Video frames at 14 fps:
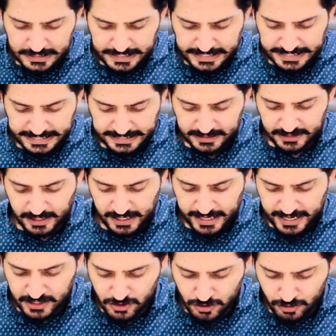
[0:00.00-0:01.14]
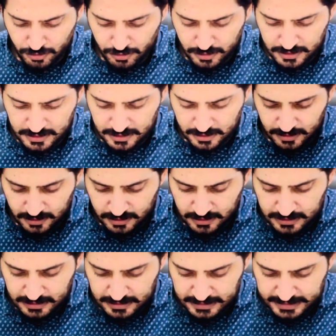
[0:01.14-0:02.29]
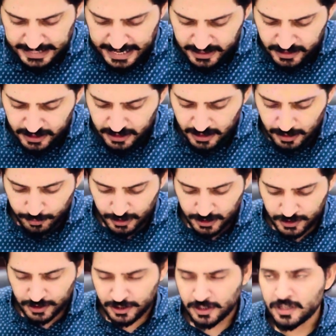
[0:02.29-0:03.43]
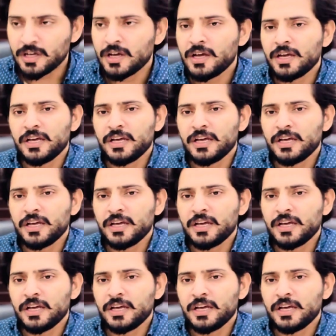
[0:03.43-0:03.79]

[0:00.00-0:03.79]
D. The lecture's technical ability.